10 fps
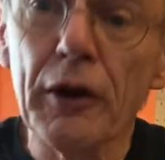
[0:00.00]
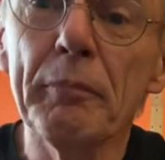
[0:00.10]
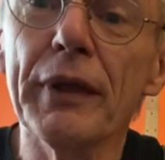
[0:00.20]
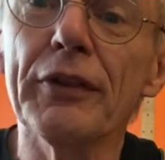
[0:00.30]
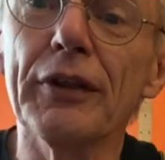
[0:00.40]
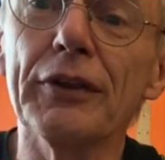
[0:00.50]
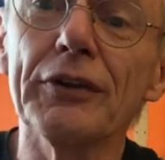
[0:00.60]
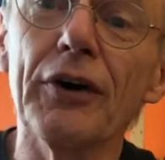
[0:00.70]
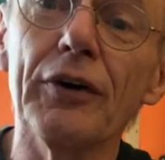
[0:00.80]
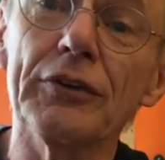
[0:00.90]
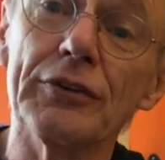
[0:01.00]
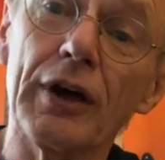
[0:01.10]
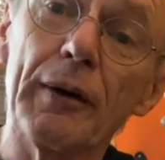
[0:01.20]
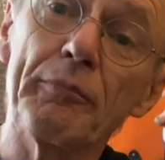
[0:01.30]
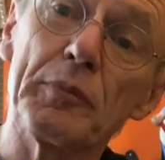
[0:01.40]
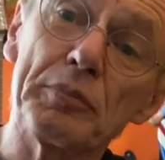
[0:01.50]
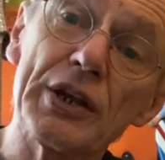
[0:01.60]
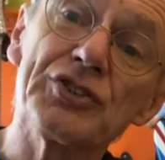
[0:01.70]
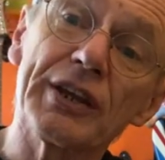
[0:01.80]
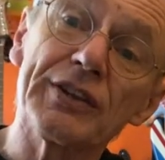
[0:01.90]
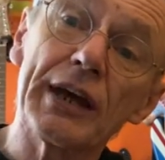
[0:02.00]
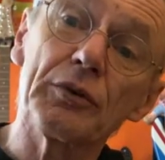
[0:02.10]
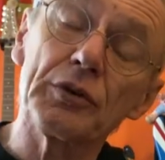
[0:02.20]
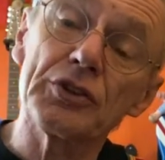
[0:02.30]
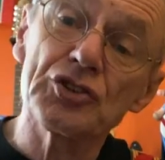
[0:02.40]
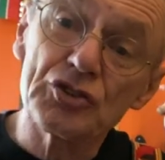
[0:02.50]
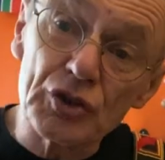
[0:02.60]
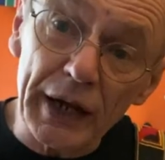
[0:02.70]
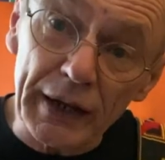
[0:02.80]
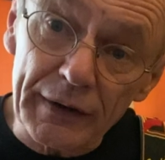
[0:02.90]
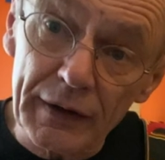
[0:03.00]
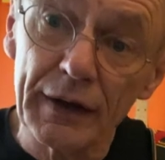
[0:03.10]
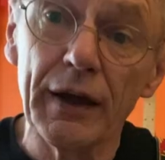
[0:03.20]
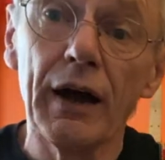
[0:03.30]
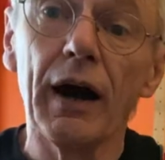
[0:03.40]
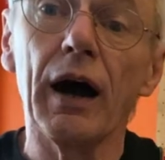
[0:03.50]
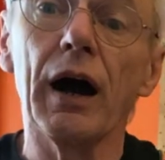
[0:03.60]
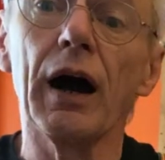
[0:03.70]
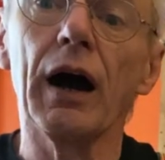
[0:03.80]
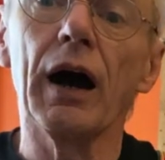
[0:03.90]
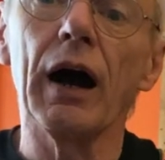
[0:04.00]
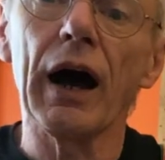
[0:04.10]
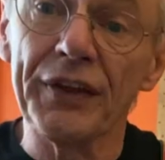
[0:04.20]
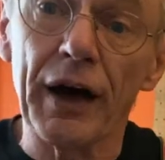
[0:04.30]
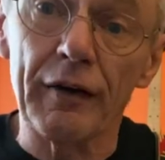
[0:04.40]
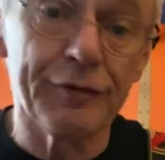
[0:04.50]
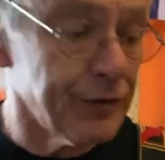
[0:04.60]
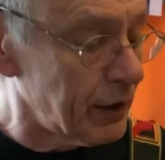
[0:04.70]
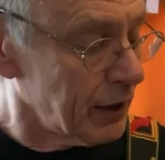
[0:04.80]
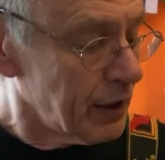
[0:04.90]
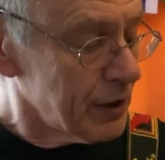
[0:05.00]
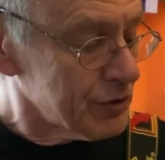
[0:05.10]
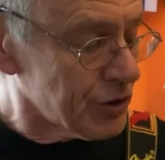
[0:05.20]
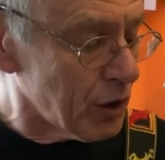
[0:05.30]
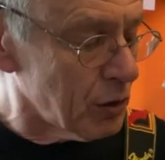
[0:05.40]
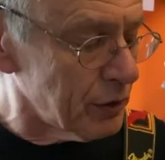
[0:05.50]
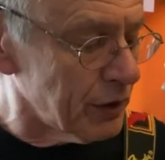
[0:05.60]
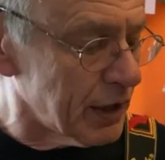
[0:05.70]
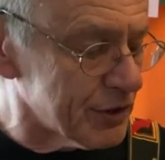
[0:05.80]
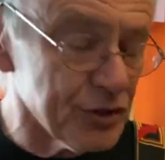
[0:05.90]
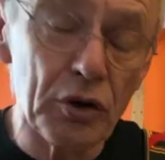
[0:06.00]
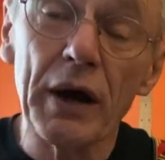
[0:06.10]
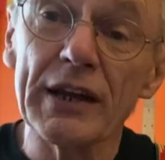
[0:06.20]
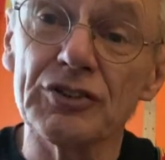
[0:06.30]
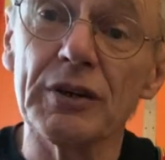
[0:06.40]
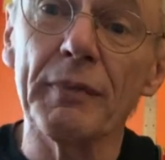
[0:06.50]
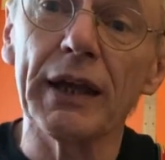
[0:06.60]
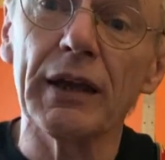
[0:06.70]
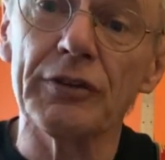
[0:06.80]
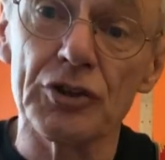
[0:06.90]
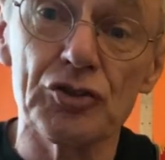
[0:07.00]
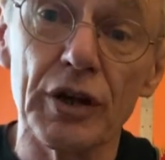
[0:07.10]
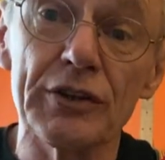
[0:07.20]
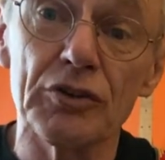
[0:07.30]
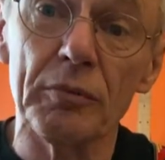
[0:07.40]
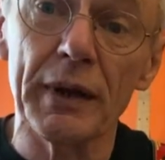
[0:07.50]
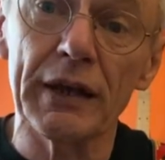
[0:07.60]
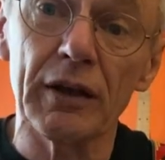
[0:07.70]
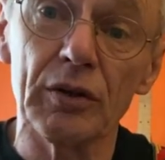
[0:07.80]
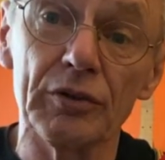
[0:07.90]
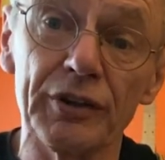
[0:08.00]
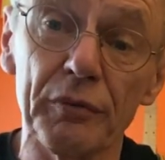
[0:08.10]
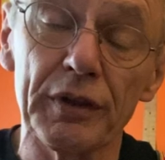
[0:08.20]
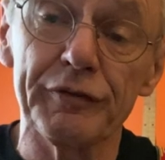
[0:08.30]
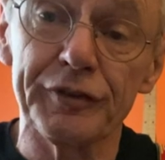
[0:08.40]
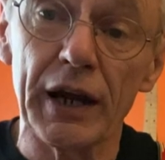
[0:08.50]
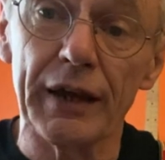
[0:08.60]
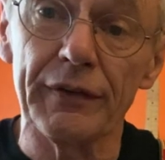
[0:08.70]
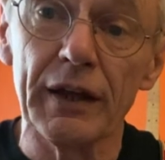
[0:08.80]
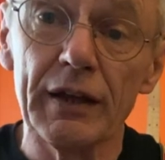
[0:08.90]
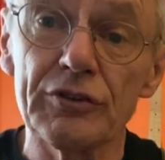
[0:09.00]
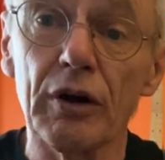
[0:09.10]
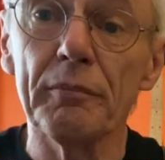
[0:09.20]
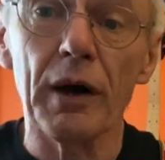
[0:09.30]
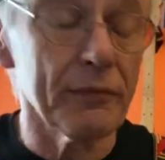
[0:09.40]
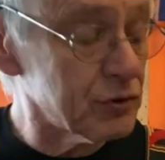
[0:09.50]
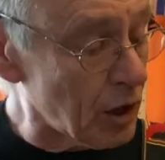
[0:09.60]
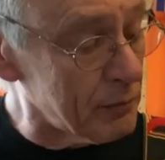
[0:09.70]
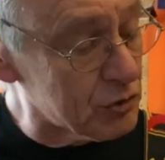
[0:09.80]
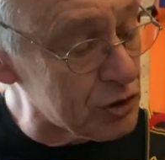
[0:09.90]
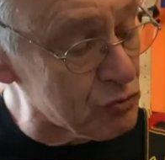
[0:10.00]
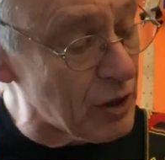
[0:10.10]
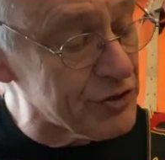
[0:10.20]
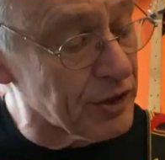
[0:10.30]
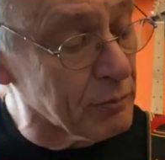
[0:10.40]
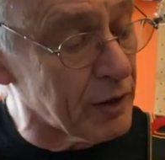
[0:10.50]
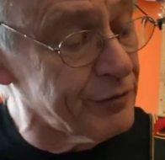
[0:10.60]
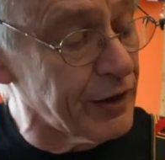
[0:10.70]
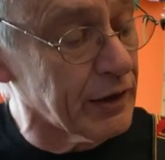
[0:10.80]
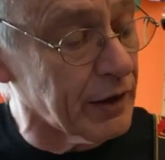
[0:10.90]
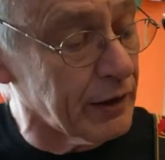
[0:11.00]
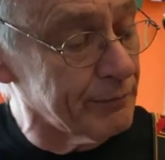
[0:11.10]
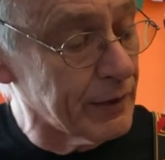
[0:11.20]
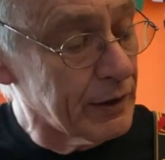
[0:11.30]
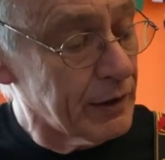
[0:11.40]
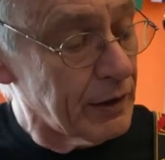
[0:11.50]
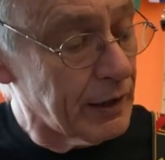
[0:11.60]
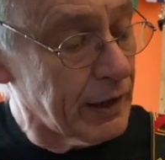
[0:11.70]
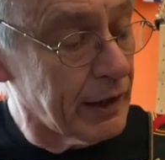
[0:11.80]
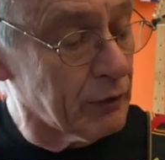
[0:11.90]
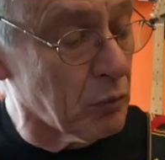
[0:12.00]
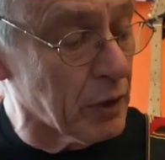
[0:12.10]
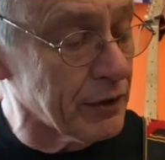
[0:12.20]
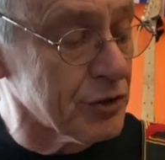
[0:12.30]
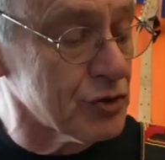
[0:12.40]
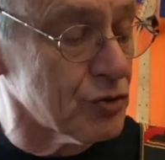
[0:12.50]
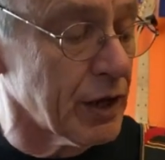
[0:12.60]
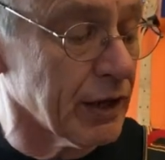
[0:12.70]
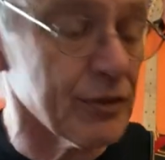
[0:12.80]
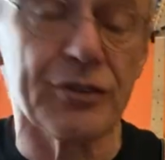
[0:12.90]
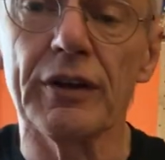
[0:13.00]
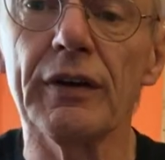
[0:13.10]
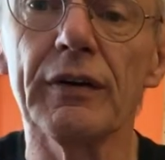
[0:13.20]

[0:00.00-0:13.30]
could be that you're not um, pressing down on the string uh, enough. So it's not actually making, the string's not making contact with the fret. So I'm, i am just resting my finger here on one of the strings.